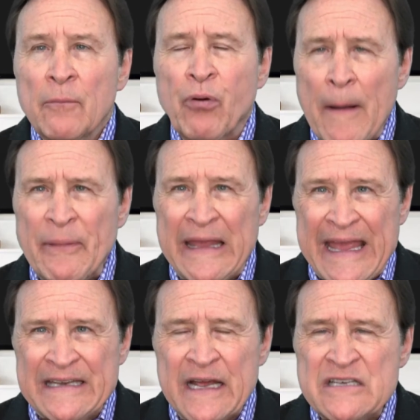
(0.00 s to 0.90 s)

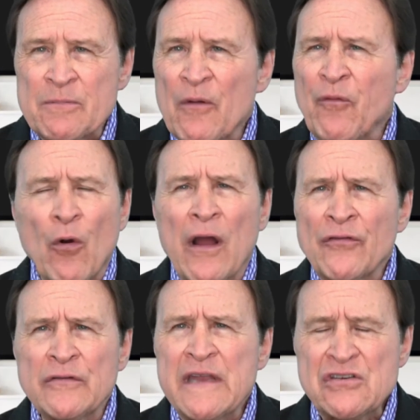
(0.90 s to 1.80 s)
propagandize before
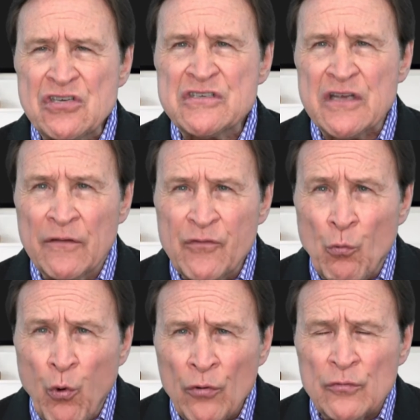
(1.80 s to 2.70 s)
other nations of the
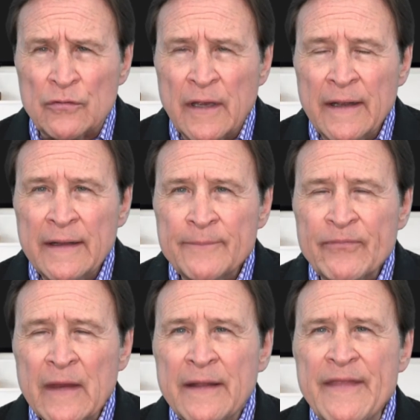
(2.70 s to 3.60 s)
world.
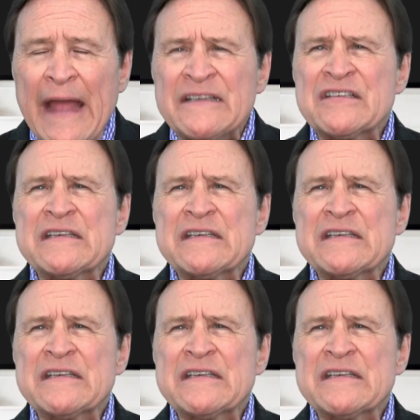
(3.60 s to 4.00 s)
That